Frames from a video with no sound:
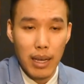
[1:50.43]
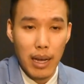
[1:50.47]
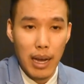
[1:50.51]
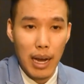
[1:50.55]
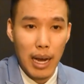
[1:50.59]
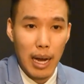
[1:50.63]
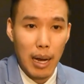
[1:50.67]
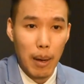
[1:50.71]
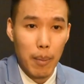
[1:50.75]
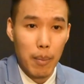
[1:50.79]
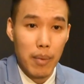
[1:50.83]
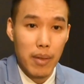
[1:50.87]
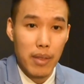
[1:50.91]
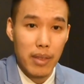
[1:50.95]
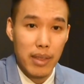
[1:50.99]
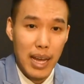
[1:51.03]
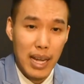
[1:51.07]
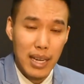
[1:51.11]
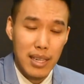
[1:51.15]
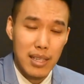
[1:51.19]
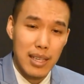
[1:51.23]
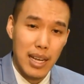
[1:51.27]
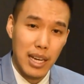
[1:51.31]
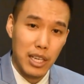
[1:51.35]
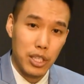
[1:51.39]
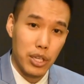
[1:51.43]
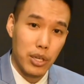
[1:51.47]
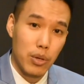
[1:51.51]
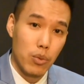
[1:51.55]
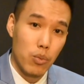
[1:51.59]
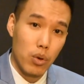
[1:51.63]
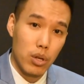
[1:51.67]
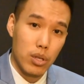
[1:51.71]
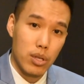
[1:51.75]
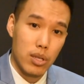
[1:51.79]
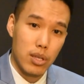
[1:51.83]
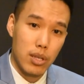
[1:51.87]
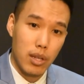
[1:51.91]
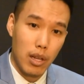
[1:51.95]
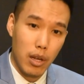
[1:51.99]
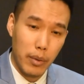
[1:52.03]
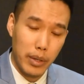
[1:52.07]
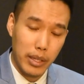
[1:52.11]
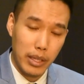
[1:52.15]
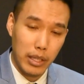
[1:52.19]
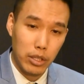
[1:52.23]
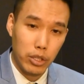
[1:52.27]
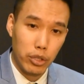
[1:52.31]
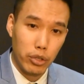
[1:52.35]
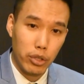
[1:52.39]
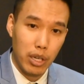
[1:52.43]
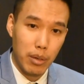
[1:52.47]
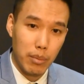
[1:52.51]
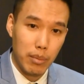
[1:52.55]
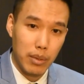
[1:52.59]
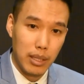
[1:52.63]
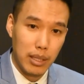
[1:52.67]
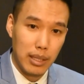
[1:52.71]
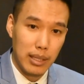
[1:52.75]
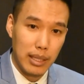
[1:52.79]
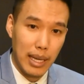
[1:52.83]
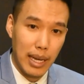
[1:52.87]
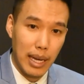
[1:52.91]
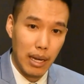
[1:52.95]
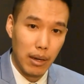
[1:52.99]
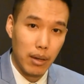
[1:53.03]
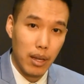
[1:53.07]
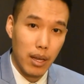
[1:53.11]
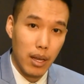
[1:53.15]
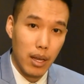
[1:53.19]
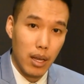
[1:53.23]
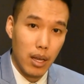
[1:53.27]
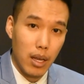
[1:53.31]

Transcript: that is actually what's slowing the treatment down.